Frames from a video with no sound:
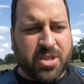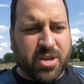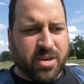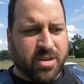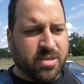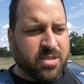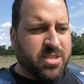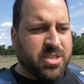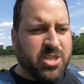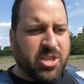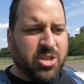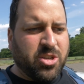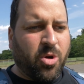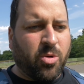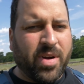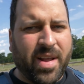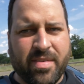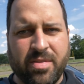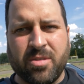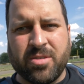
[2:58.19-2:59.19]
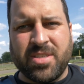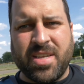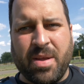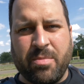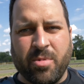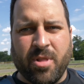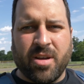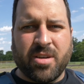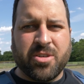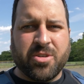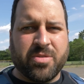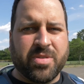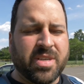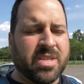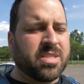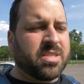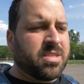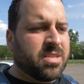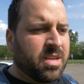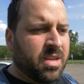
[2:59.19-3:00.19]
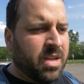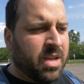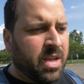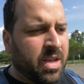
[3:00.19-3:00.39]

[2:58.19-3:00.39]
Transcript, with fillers: turns, you don't have those same luxuries.